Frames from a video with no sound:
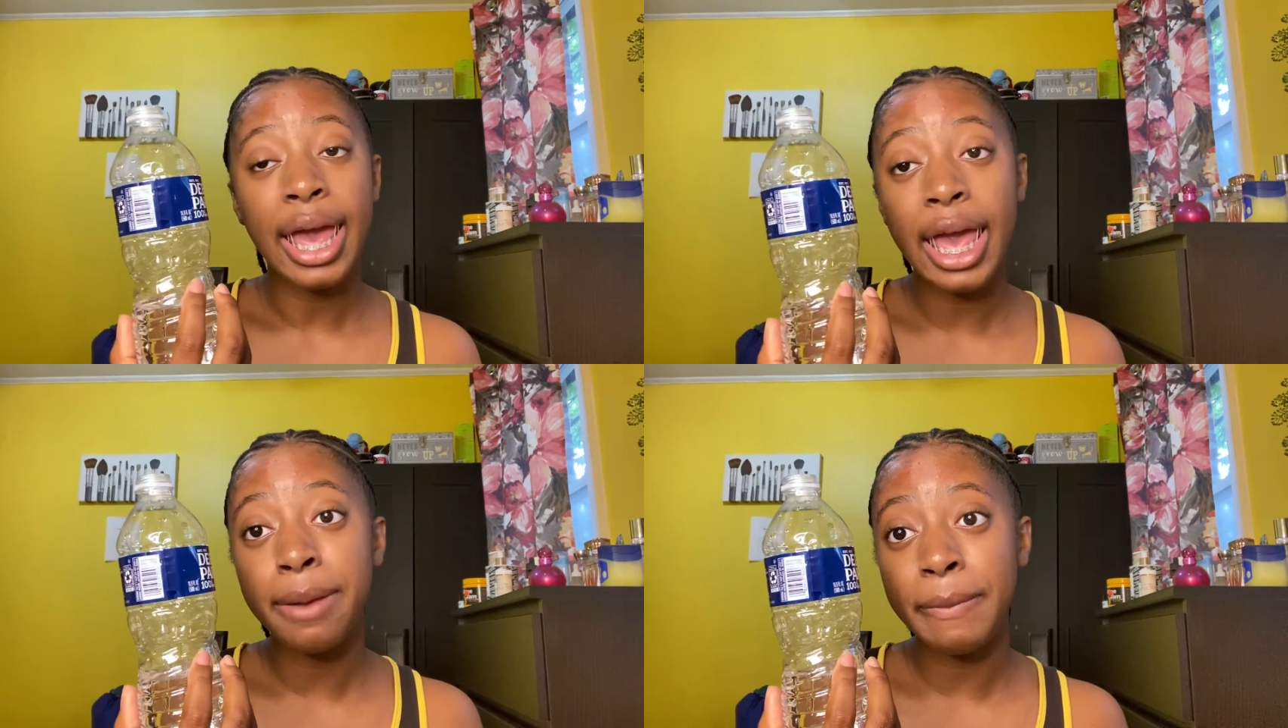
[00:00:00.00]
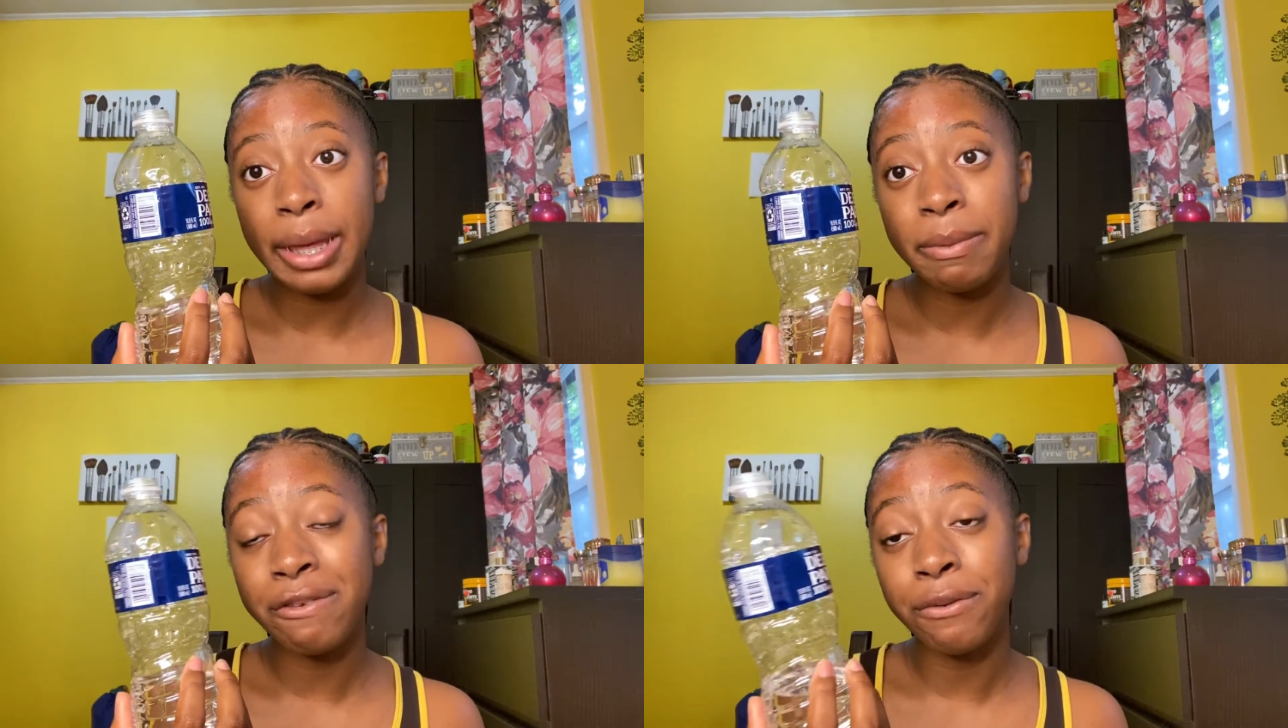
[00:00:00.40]
And
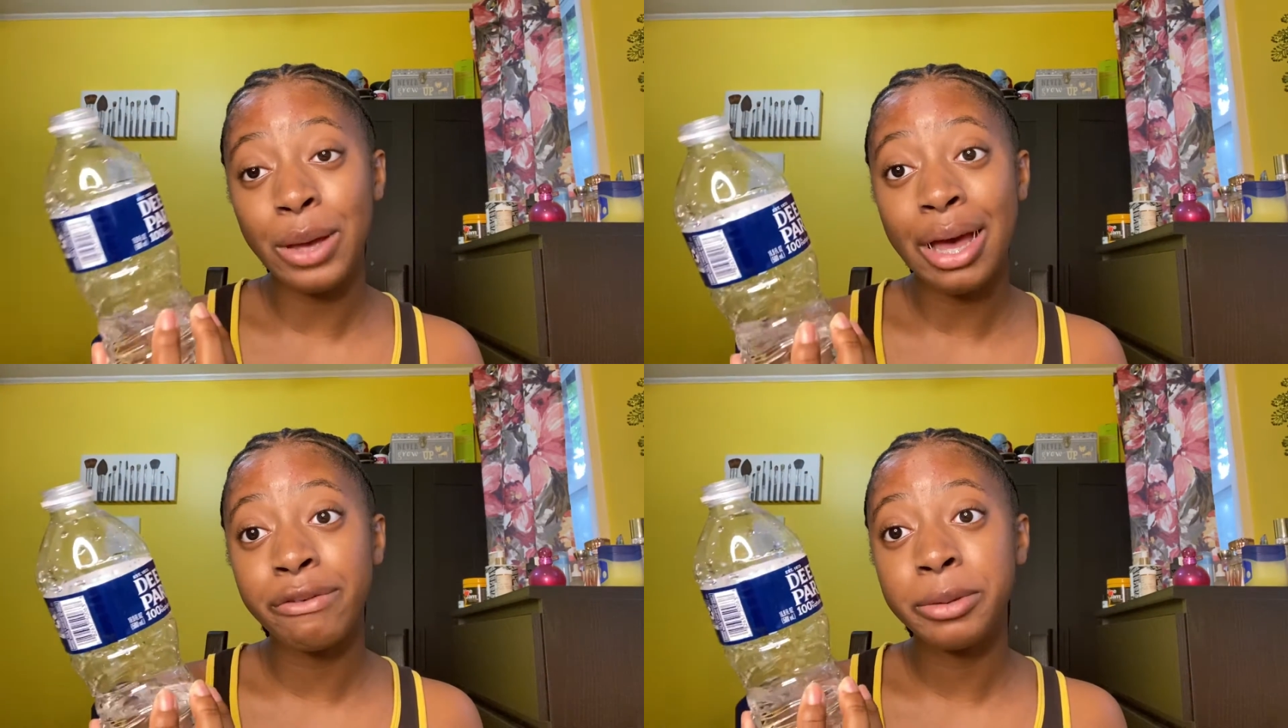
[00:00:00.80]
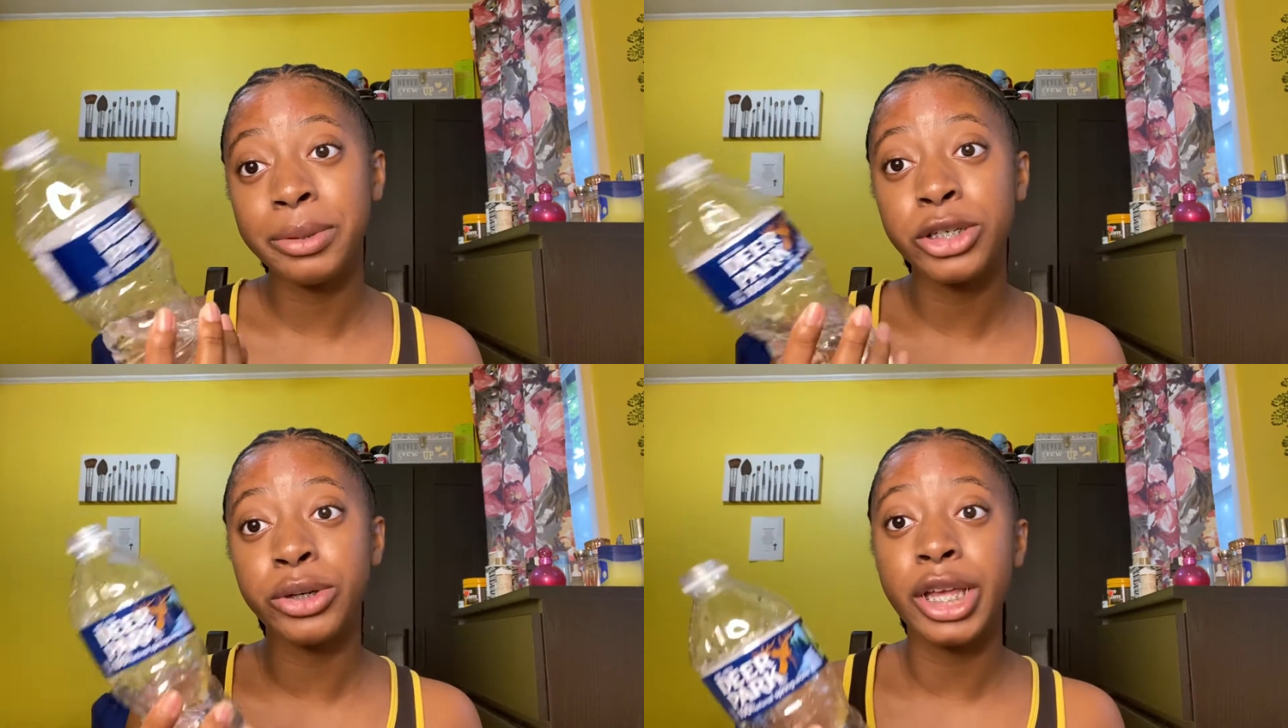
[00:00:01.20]
maybe if you haven't
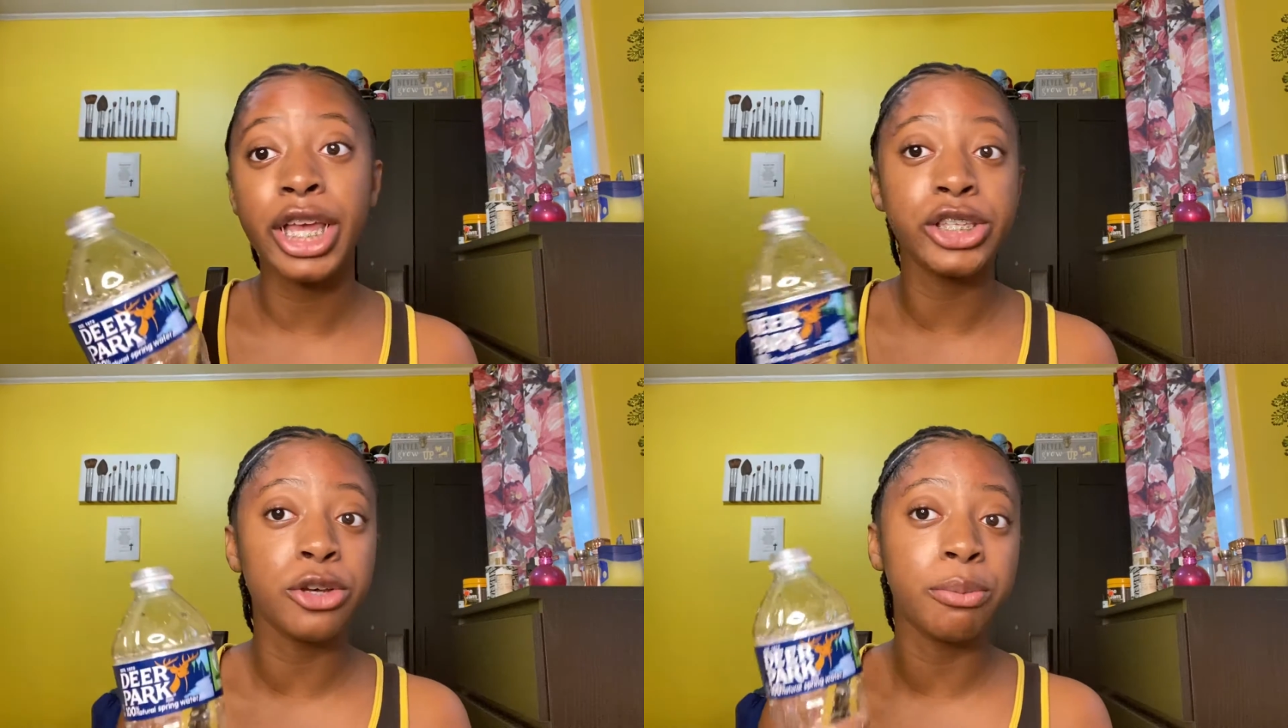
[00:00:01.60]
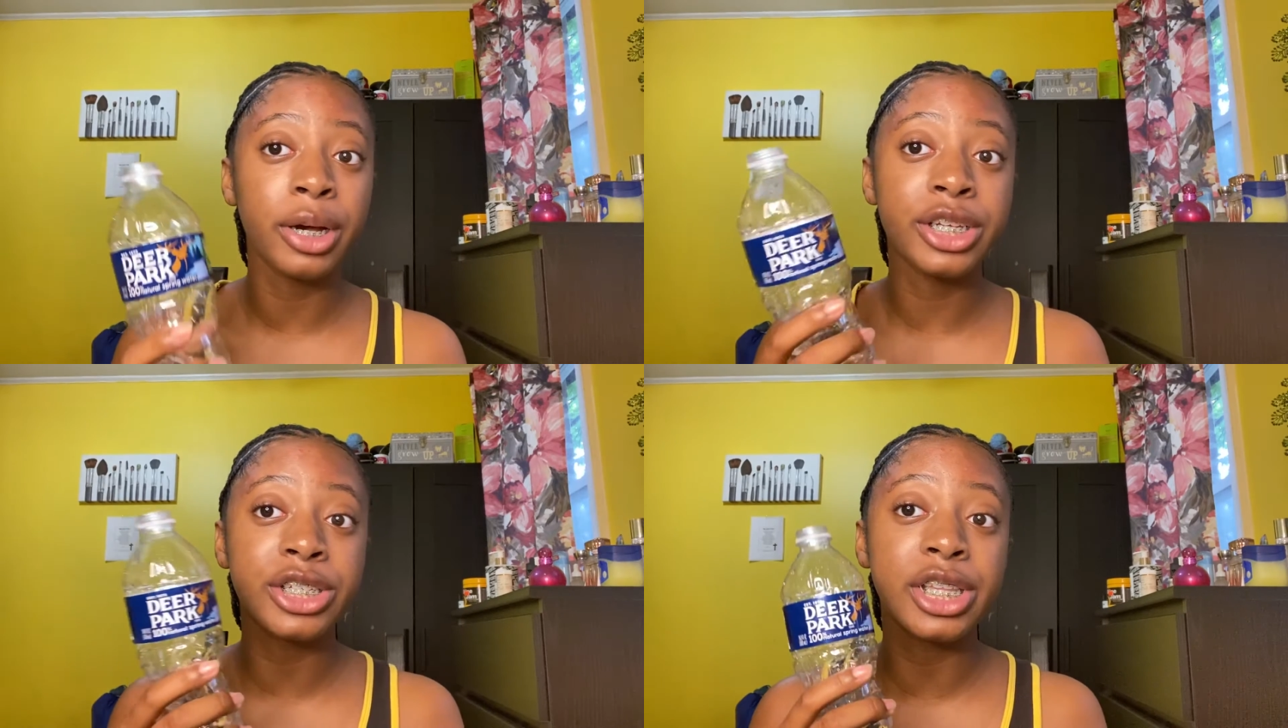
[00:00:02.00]
been drinking so
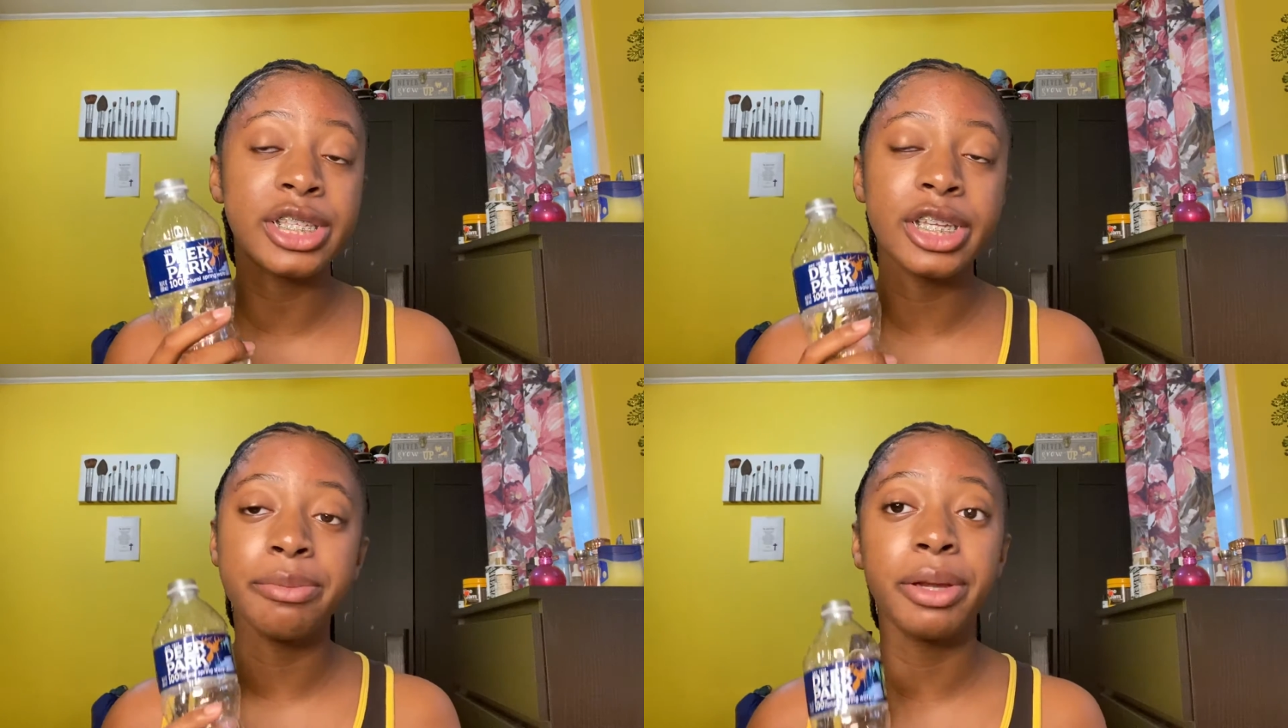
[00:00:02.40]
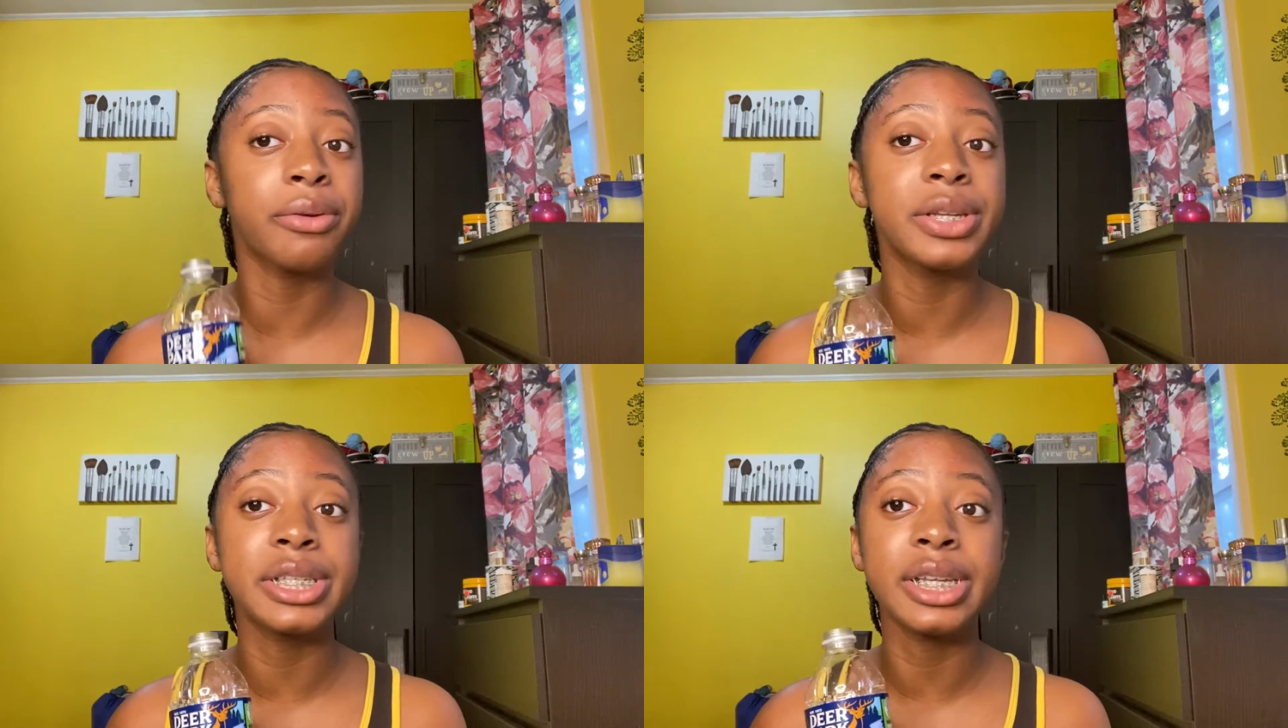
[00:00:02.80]
much, this can be a
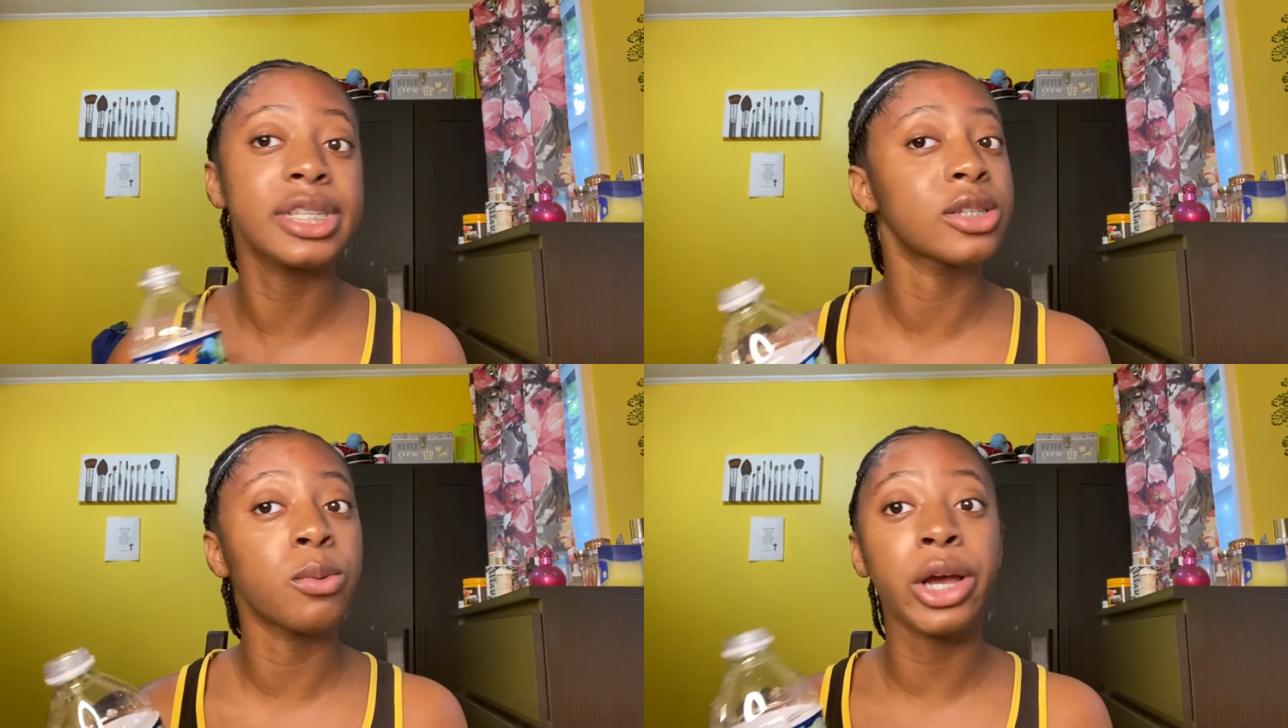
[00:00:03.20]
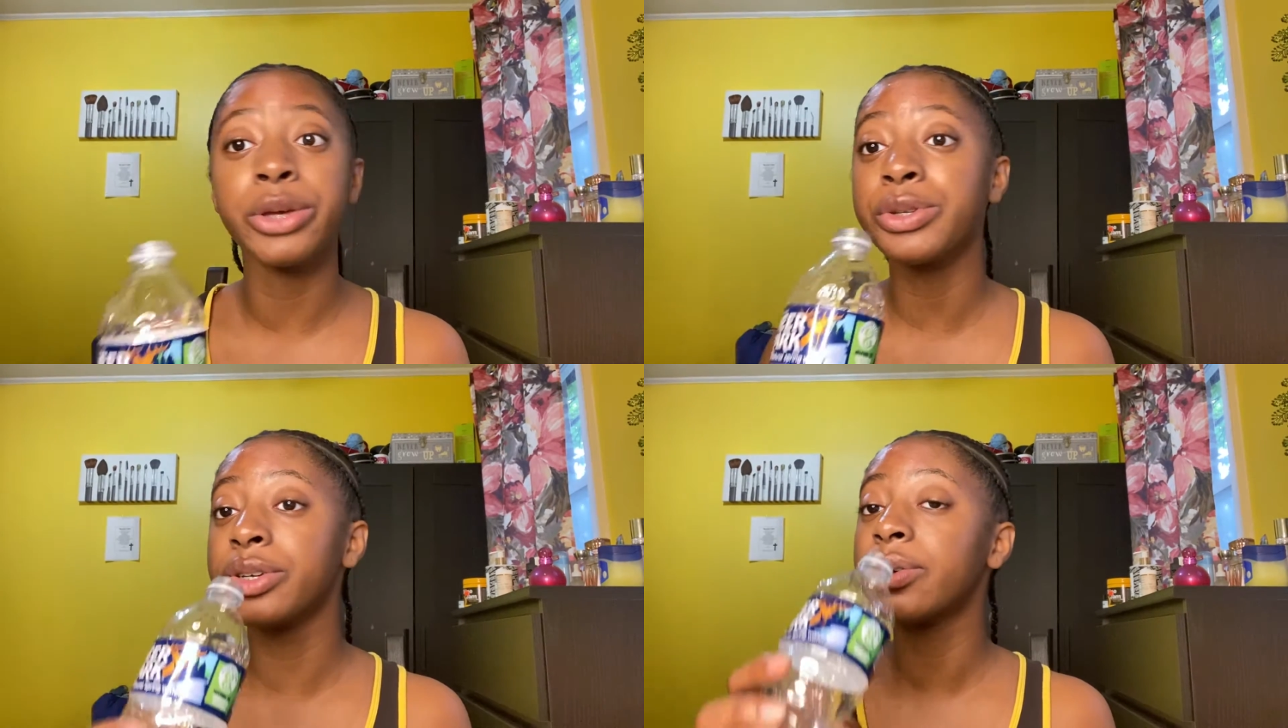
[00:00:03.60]
reason as to why
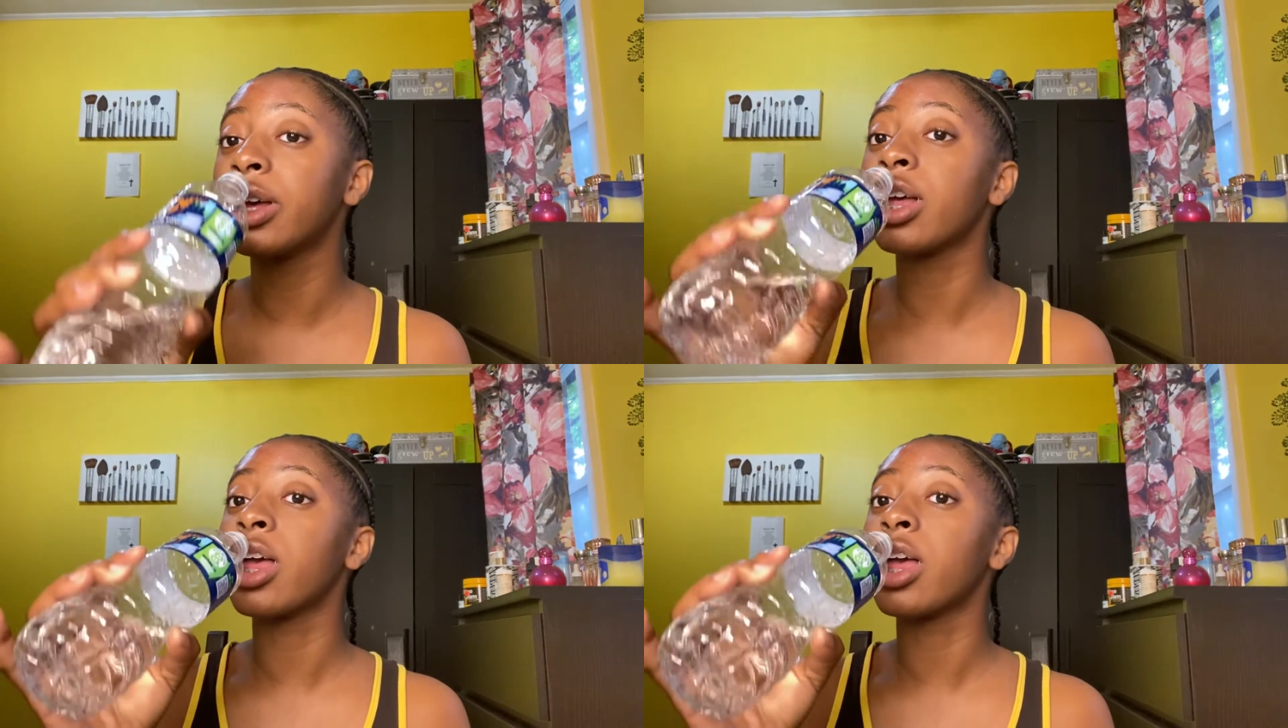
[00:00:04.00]
you do.